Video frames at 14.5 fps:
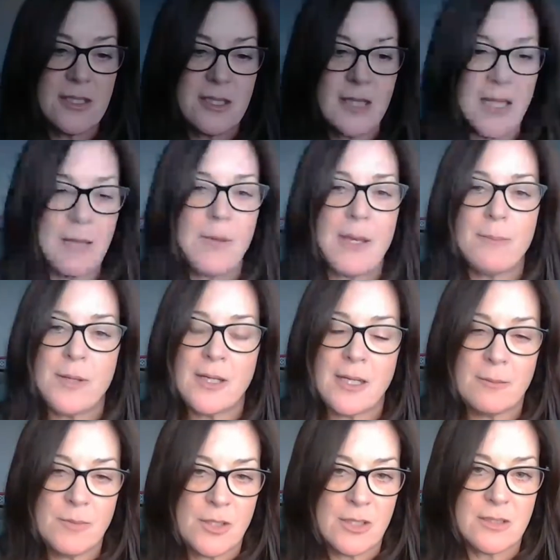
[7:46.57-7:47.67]
you're gonna delay me a
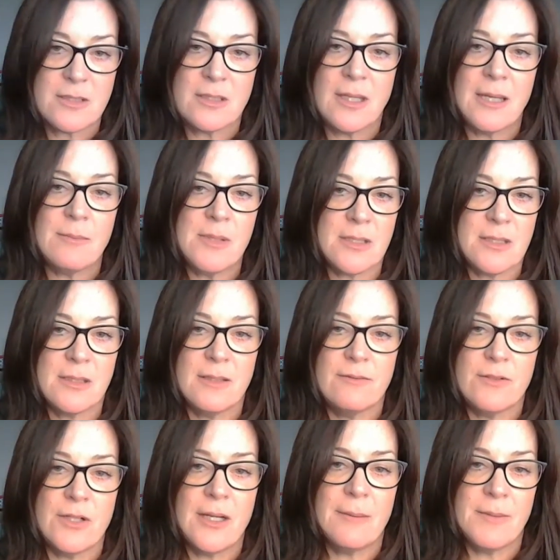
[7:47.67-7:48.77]
pickup, you're gonna delay me a
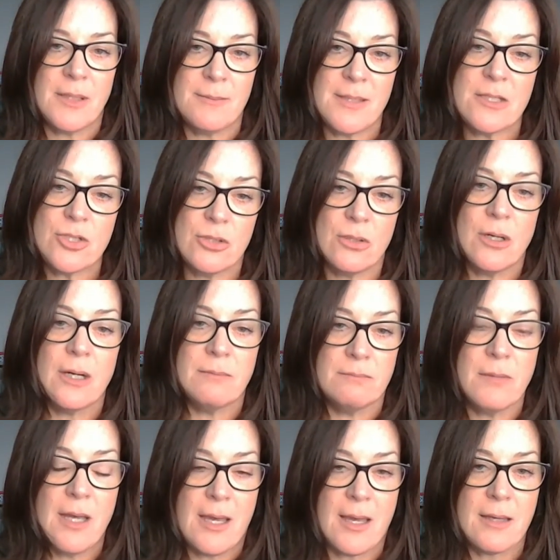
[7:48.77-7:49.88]
delivery, I'm gonna make
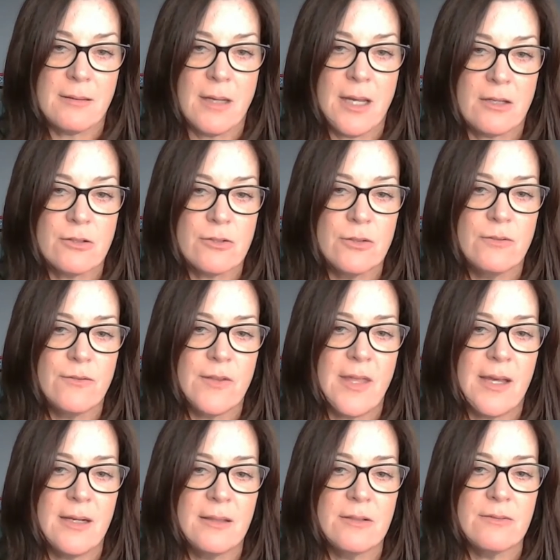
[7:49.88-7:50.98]
sure I accrue
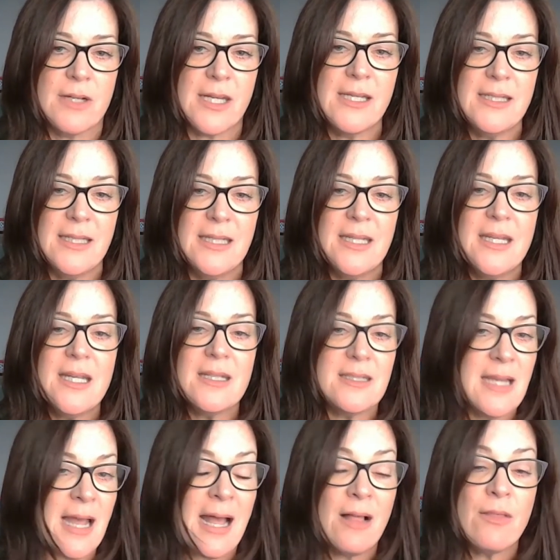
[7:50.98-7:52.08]
for that in the rate.
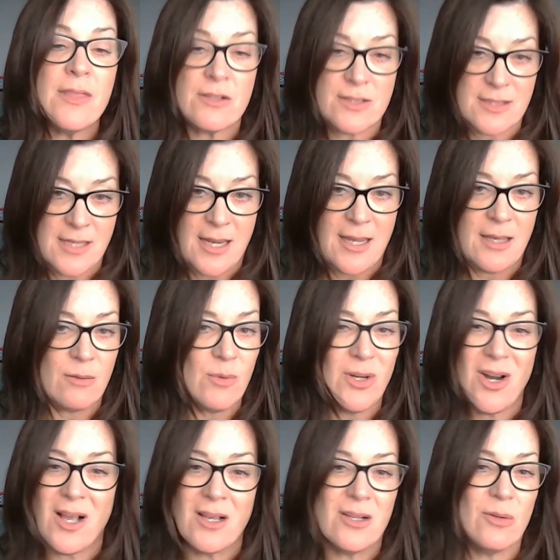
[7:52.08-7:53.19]
Now they're saying,
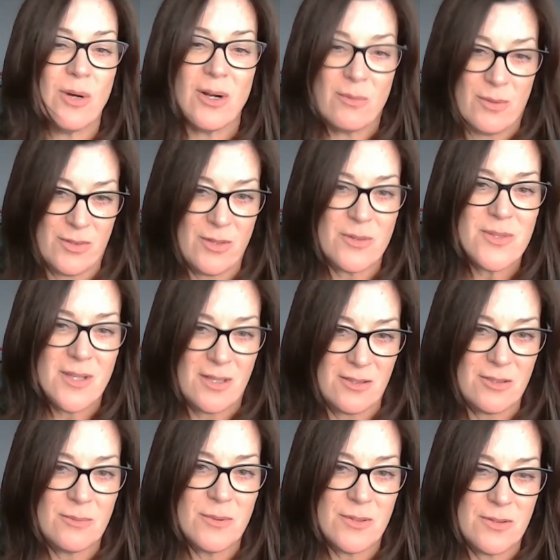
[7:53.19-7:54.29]
we're not gonna work with those
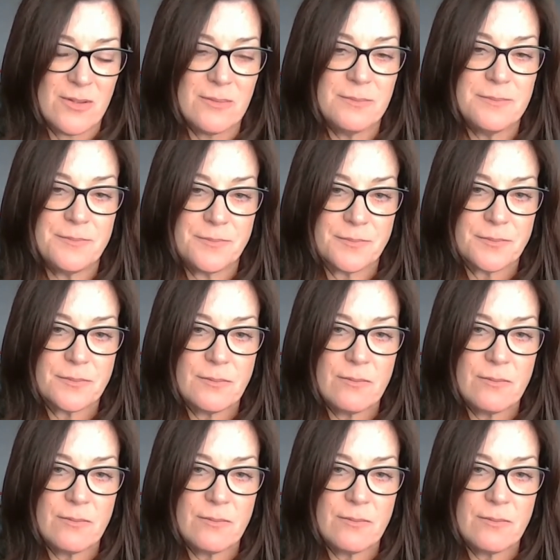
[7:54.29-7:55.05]
customers.